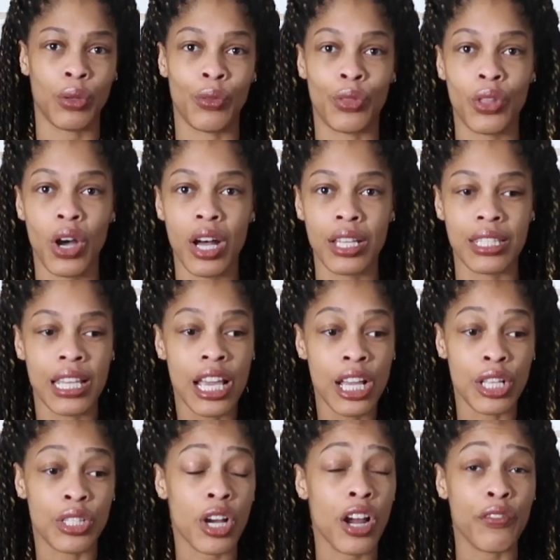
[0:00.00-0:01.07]
new thoughts,
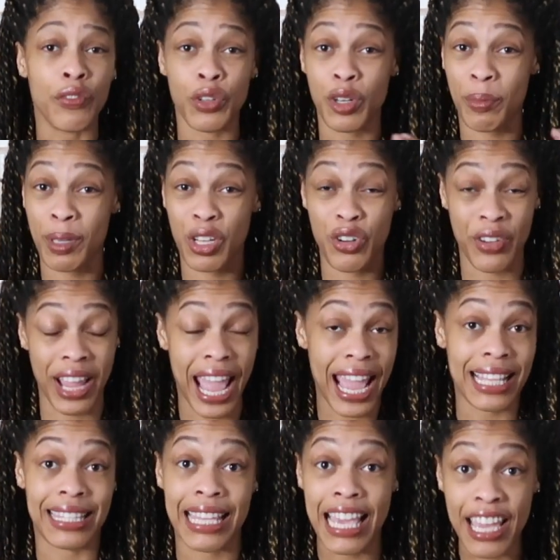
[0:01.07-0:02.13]
it's hard for you to be
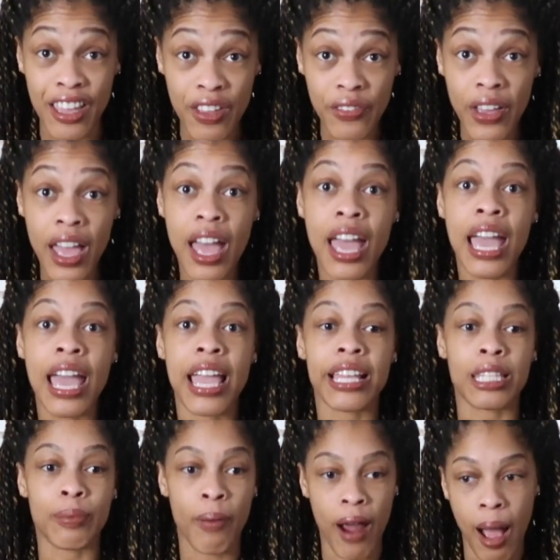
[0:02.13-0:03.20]
creative,
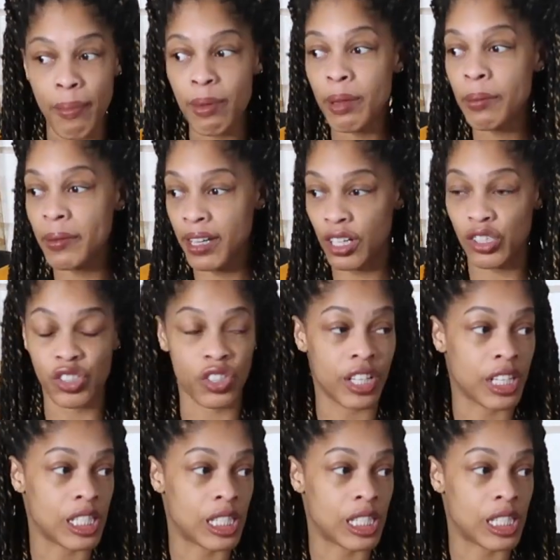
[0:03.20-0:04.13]
it's probably because you're in